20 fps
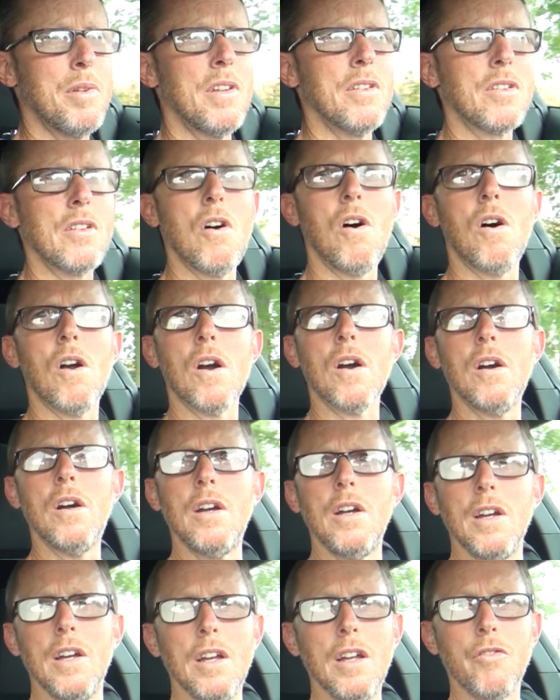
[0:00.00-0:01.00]
this car
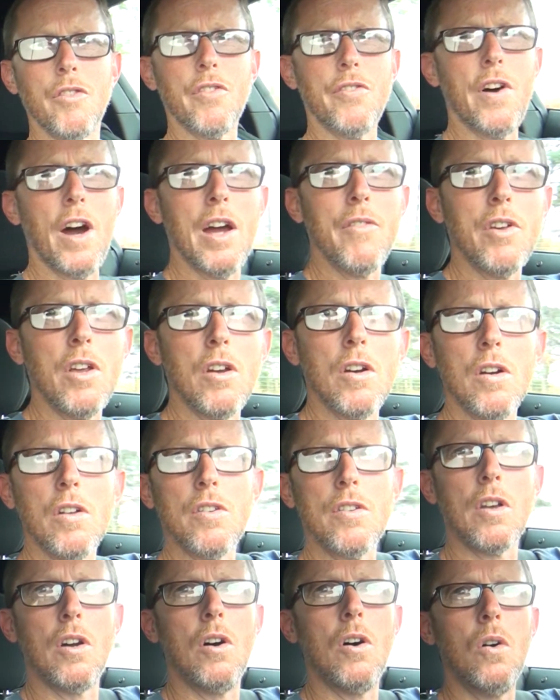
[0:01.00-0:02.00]
for 5
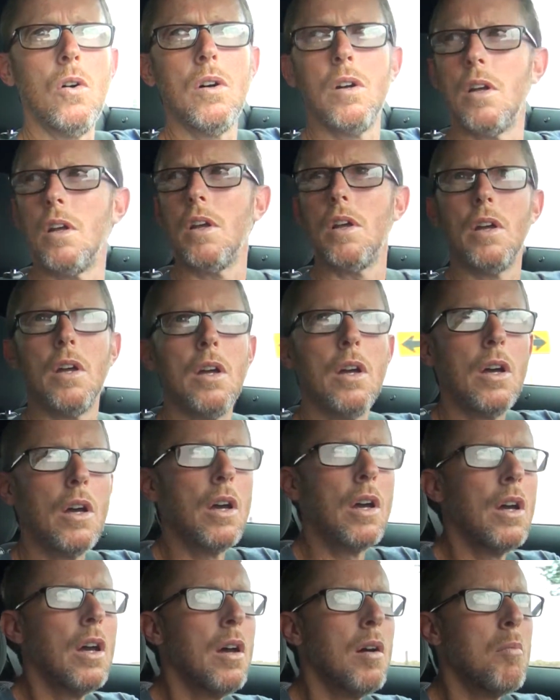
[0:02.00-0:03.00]
years, so
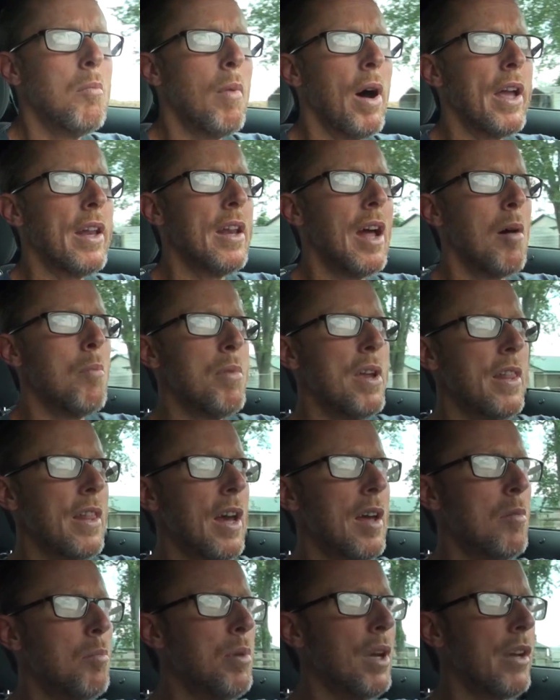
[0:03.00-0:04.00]
might not be
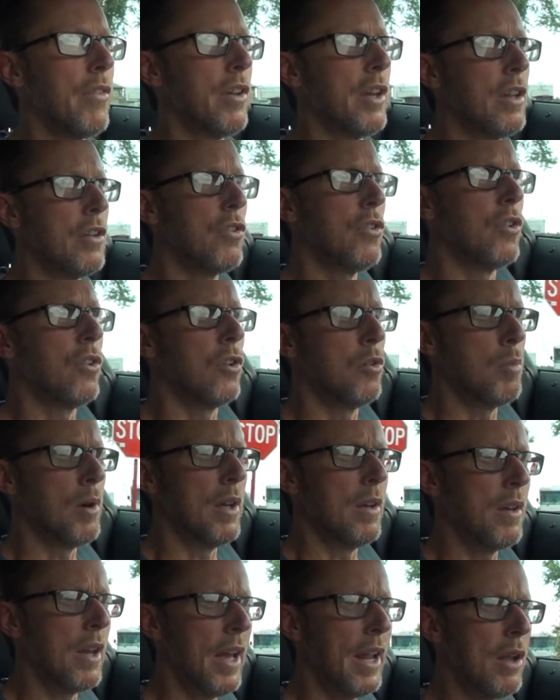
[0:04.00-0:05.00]
that big of an issue.
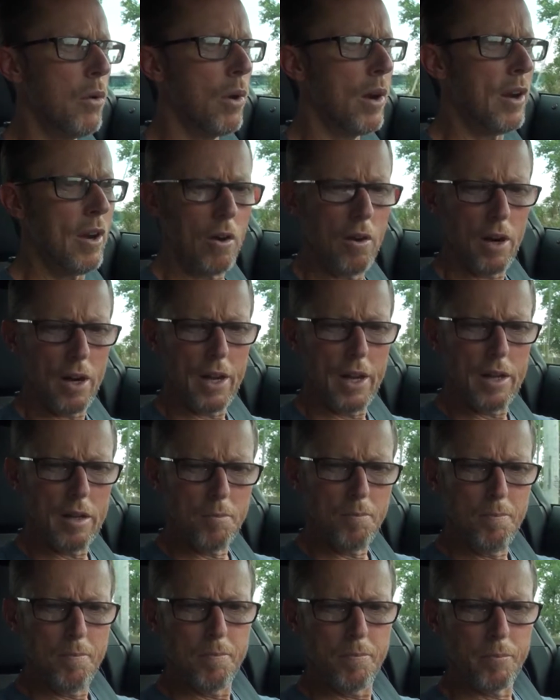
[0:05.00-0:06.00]
But anyway, here I
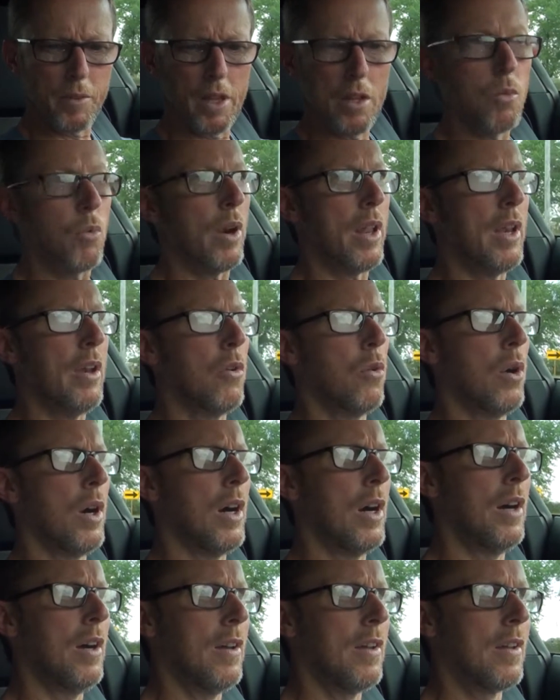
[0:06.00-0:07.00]
am getting ready to
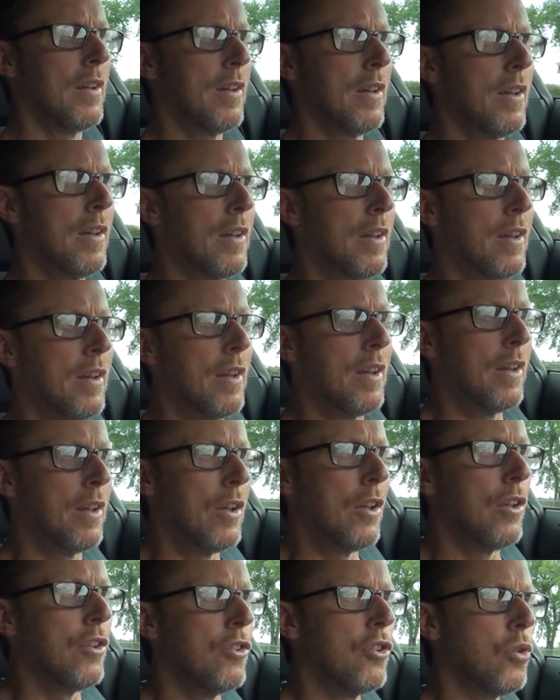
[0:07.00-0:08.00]

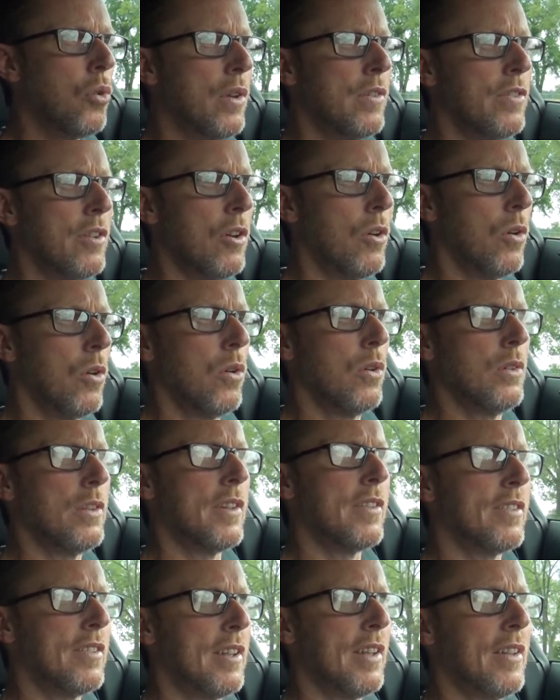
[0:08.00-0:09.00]
do a 0
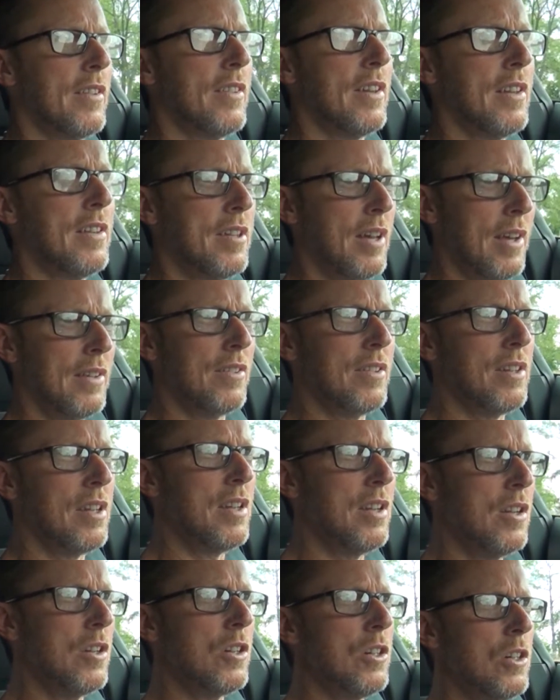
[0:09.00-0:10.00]
to 60 test
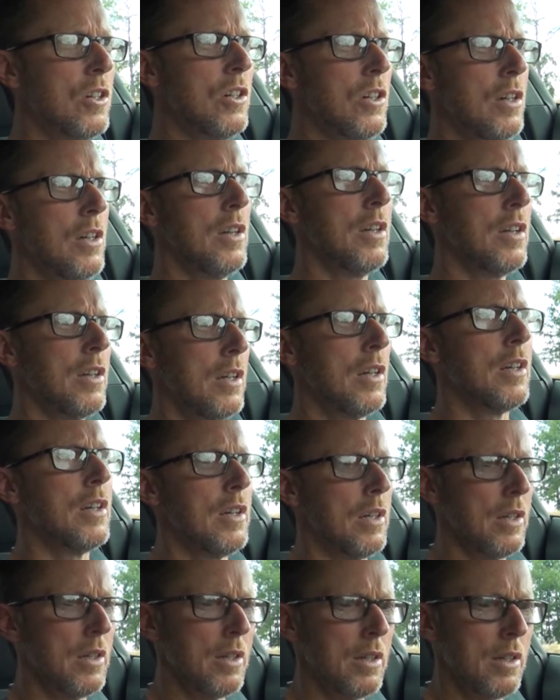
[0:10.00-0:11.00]
here.
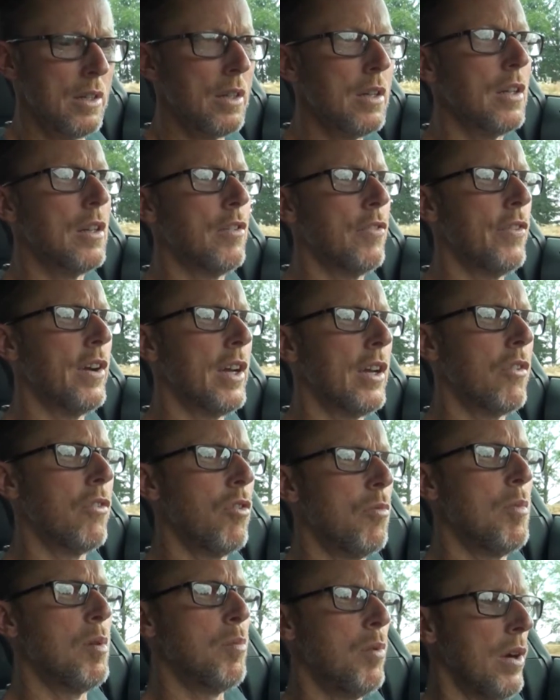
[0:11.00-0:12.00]
If I can
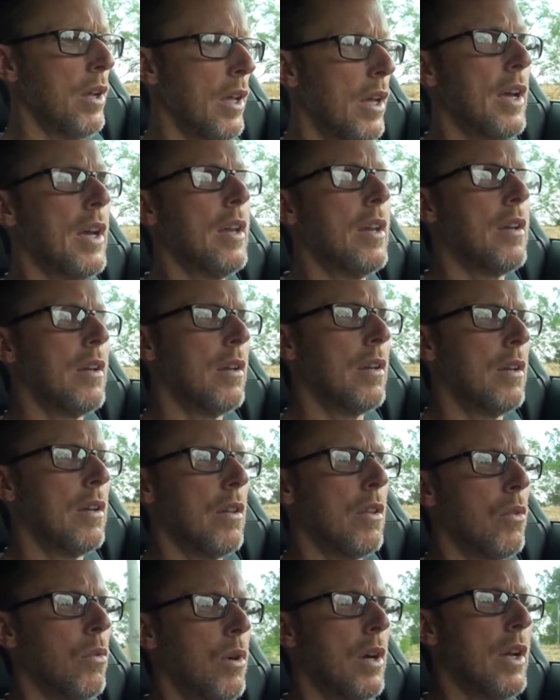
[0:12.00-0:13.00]
remember to get into
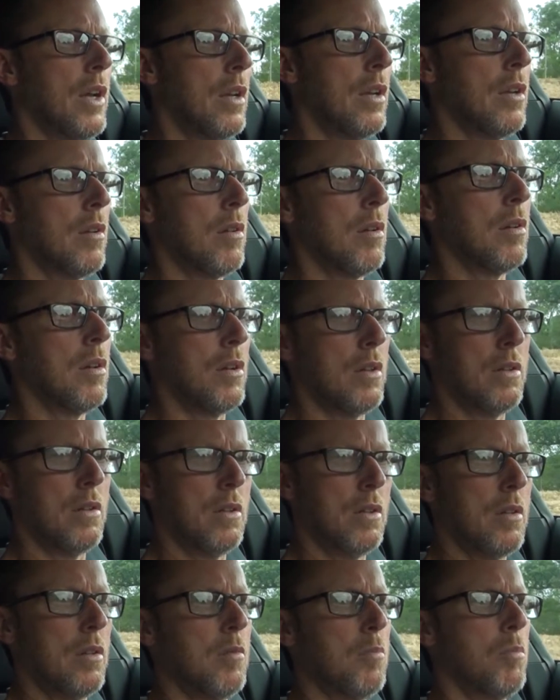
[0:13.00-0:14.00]
the right
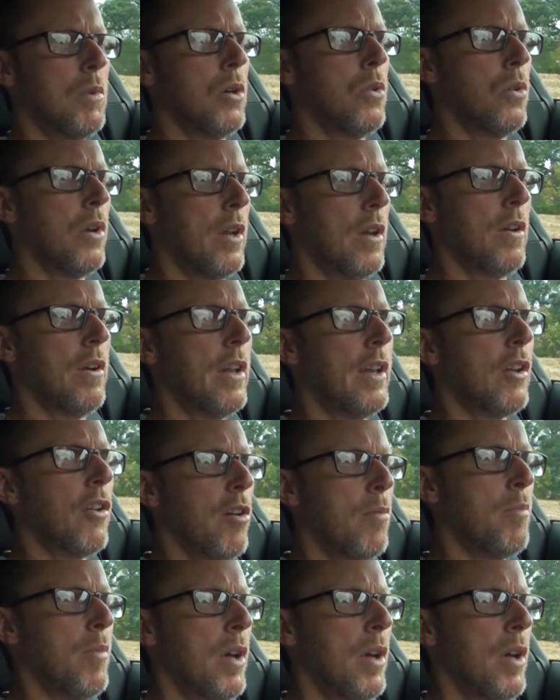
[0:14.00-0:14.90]
mode here, I need to